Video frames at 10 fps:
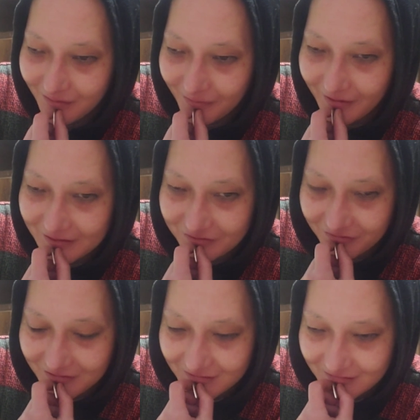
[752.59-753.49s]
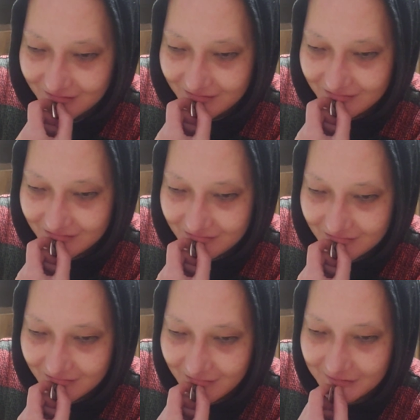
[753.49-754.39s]
But that's fine
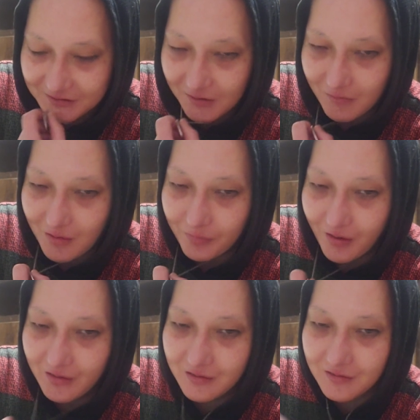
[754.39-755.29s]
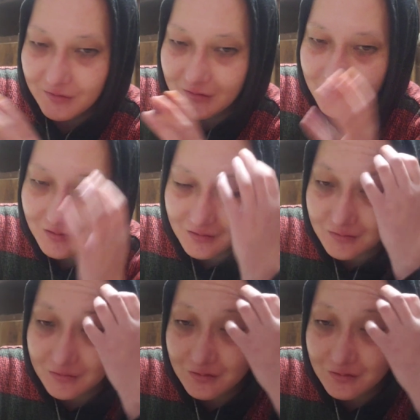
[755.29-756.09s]
like I said, I'm not buying anything.